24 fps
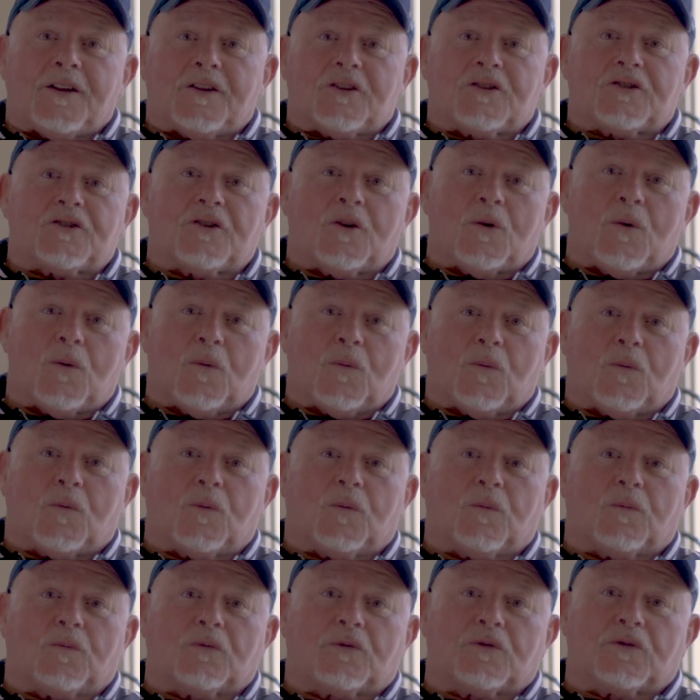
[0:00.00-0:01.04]
So
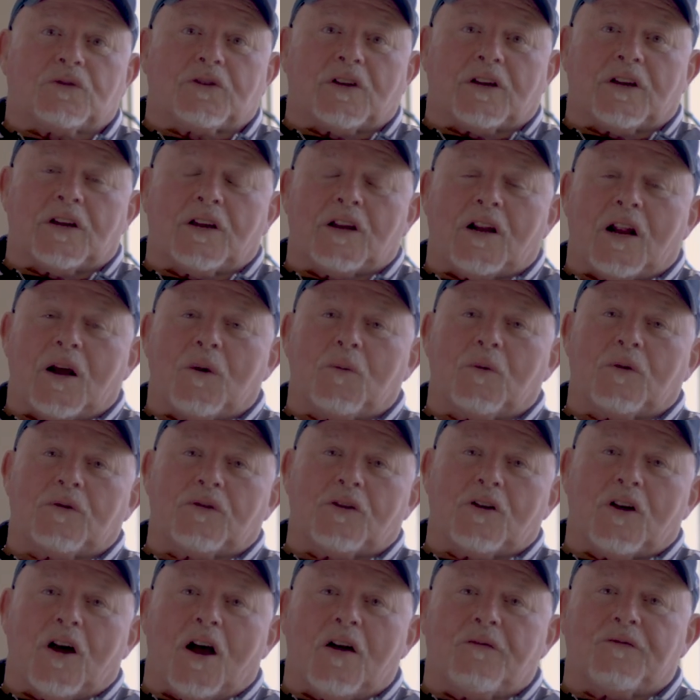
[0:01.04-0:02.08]
Dickie and I went
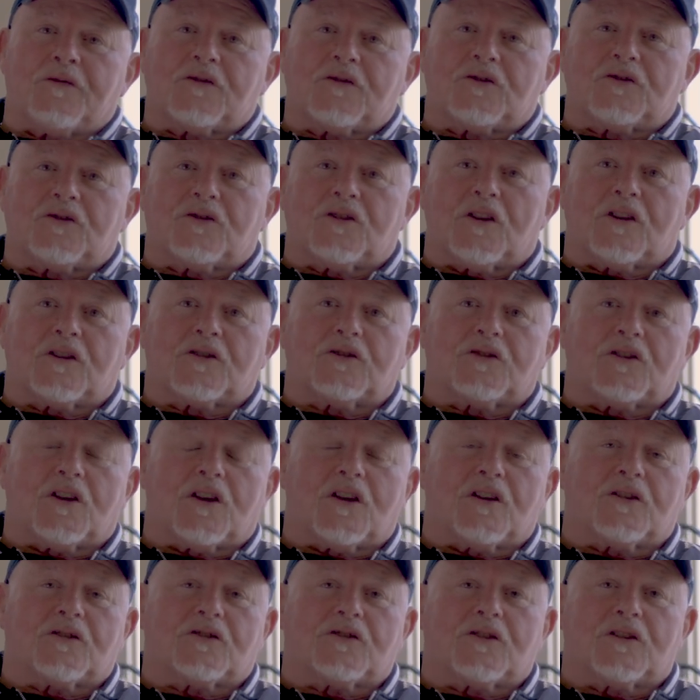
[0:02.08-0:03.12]
in the office the next
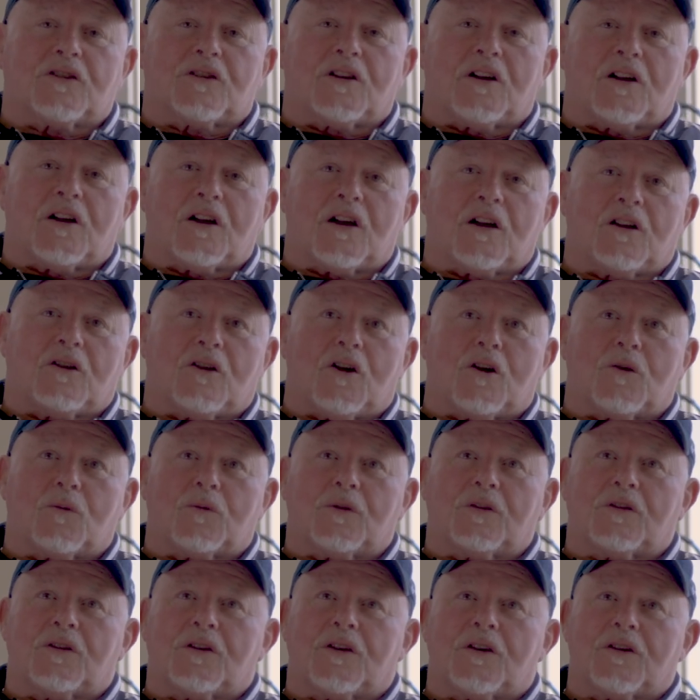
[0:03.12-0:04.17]
day and said, uh, How long
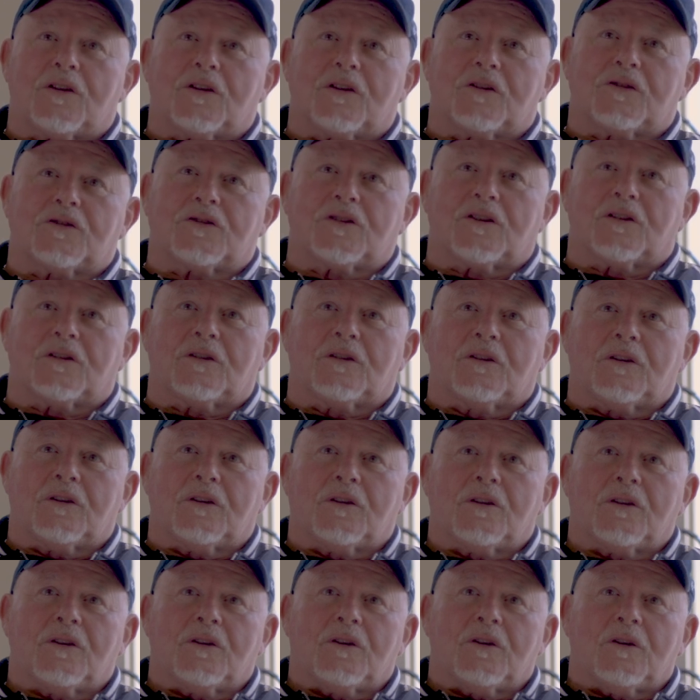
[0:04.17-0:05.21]
we there? And he said,
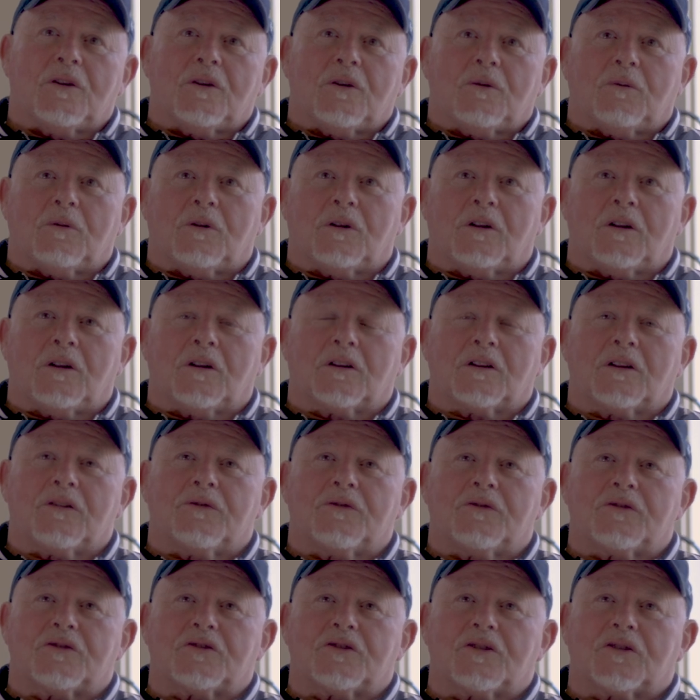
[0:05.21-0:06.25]
Well, I'll give
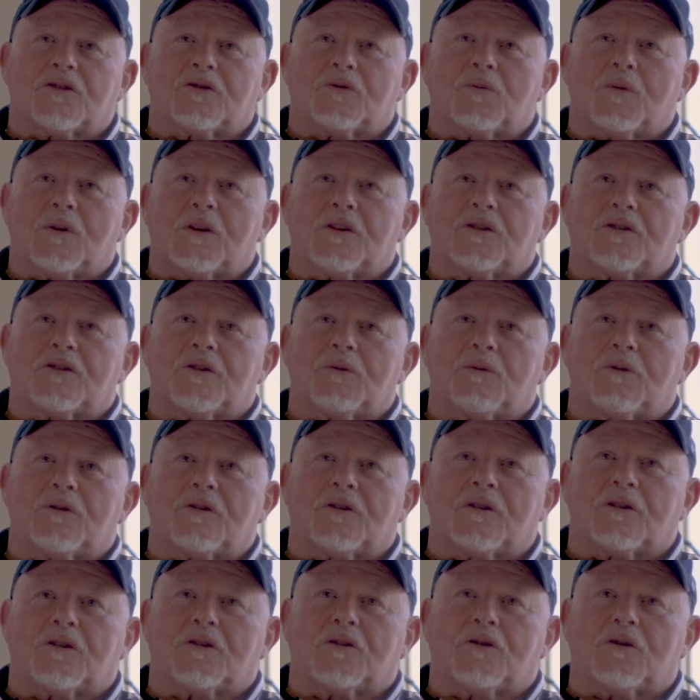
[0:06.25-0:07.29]
you six weeks, see what
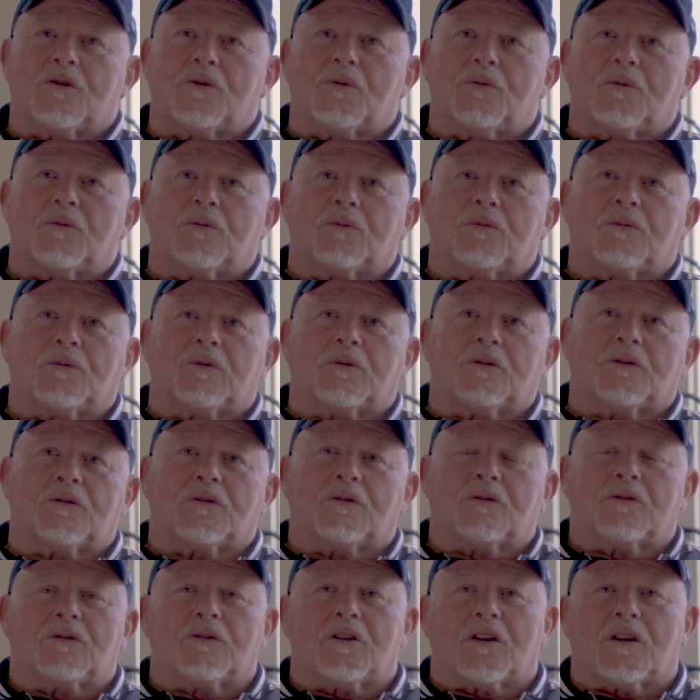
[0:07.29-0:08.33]
you can do.
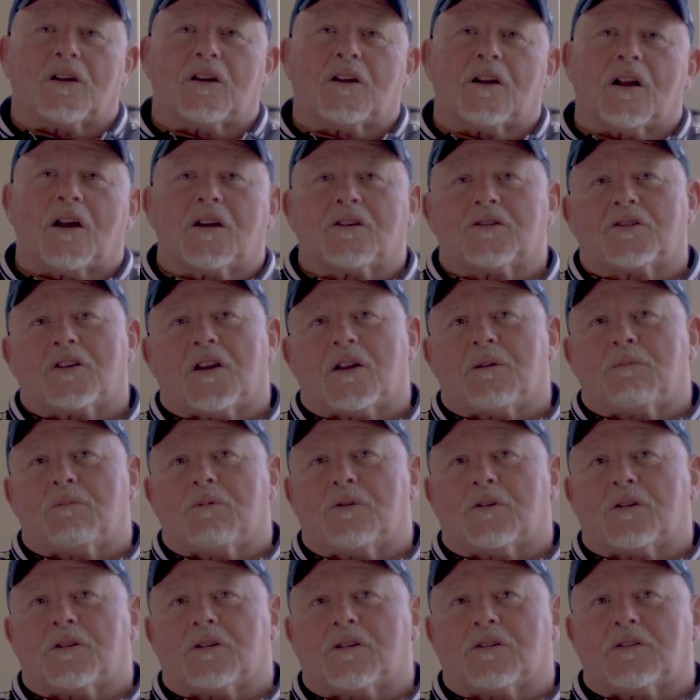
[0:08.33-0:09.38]
And Dickie and I started
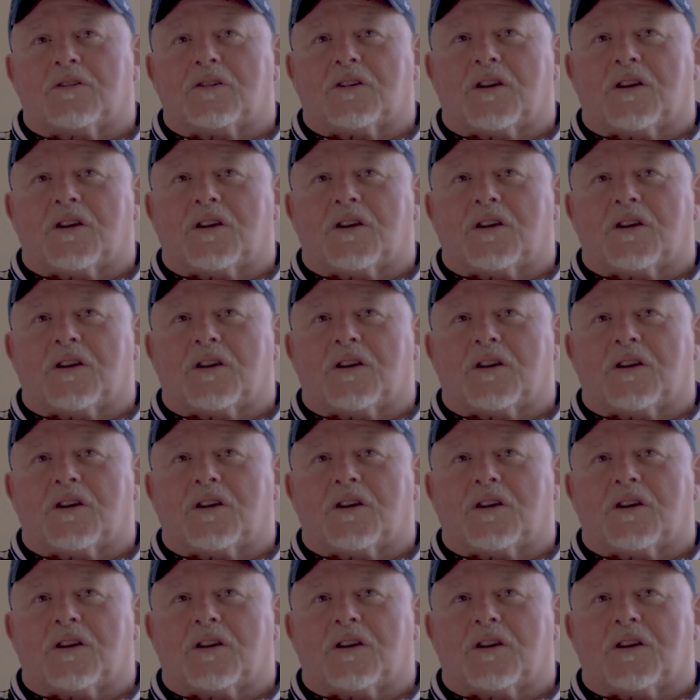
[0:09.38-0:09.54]
booking it